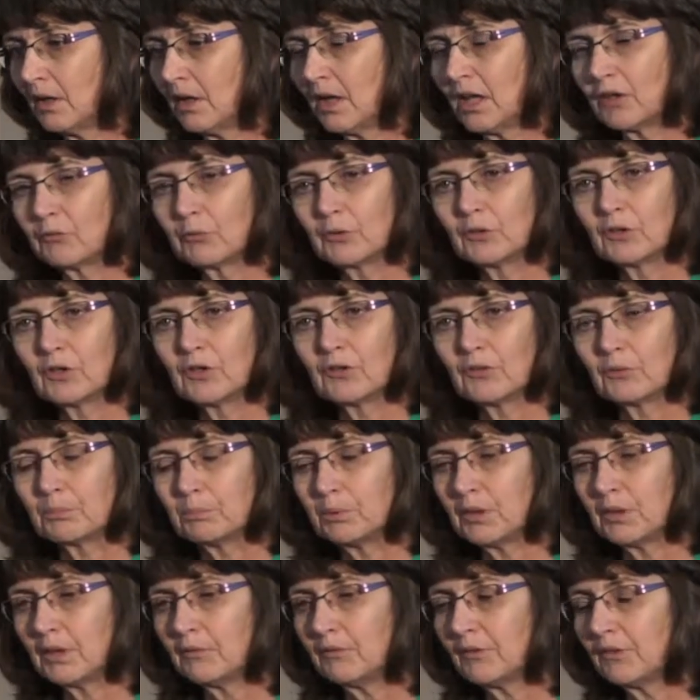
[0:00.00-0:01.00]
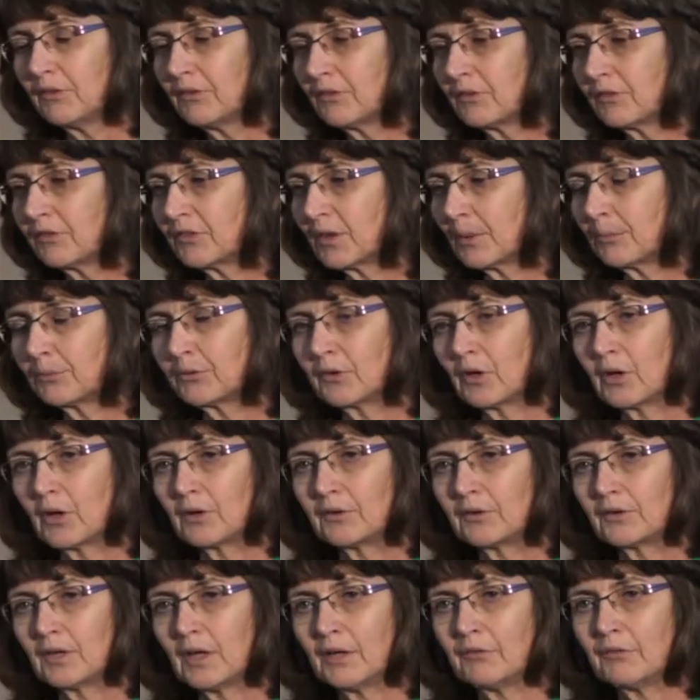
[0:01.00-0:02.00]
As we know, the prevalence in
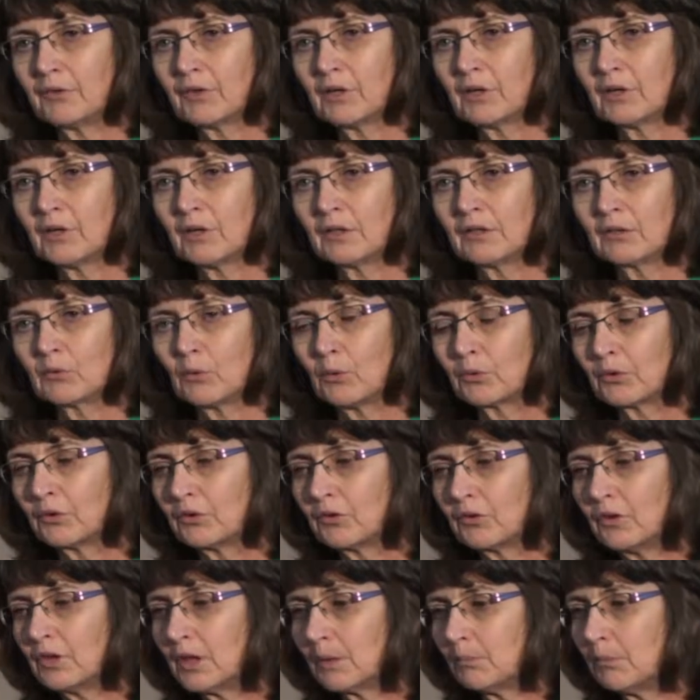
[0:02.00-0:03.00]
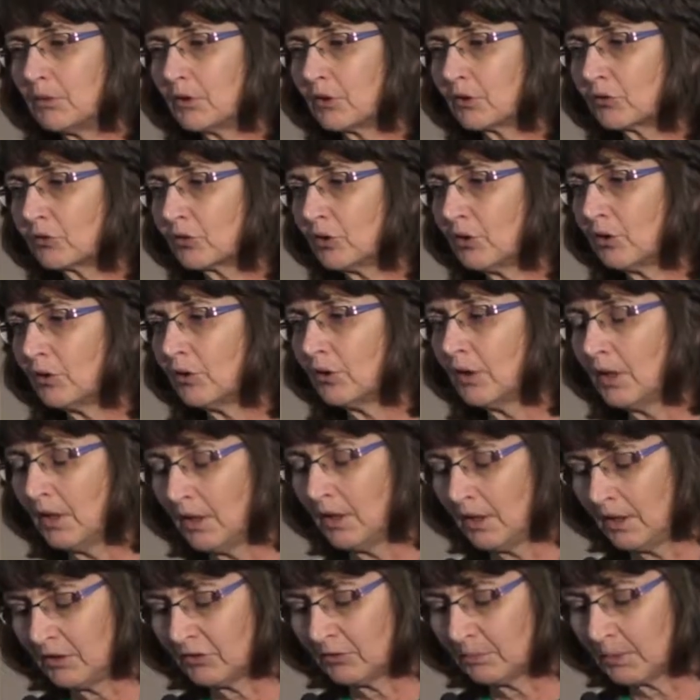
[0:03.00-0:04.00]
sub-Saharan Africa, according to WHO,
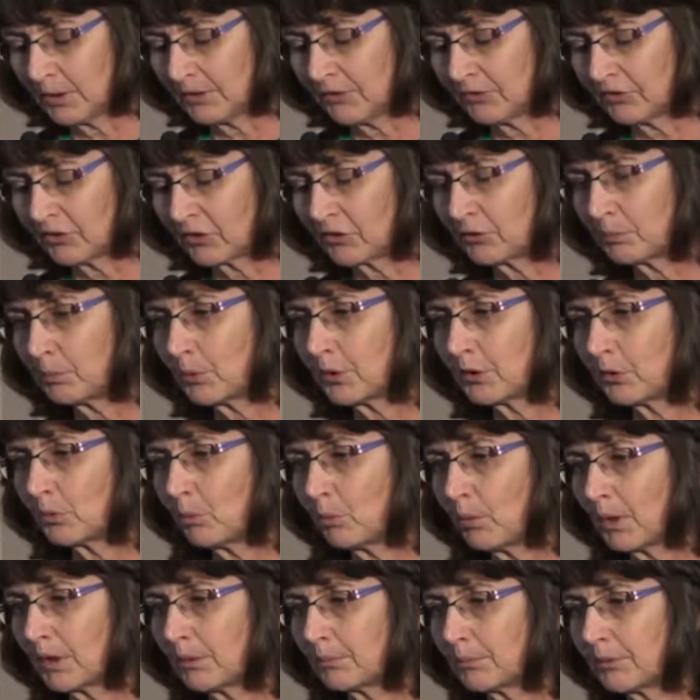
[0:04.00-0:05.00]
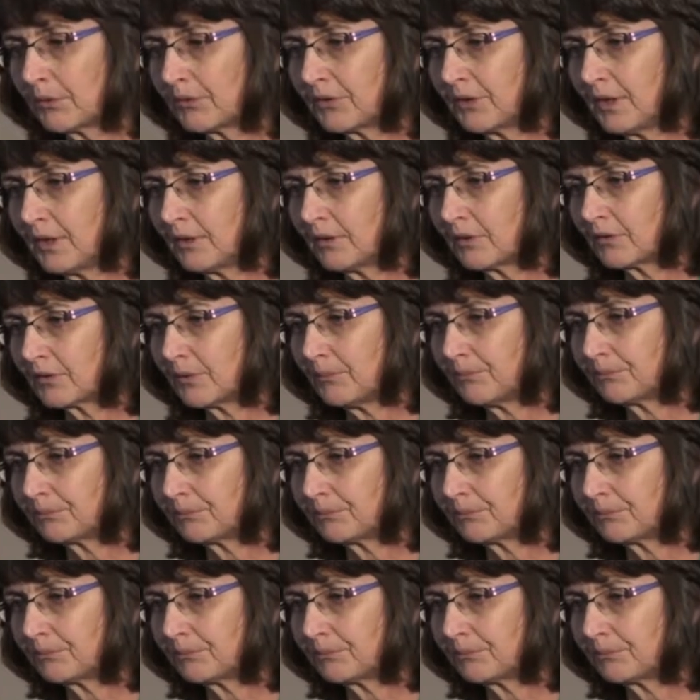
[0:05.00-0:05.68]
is about 6.1%.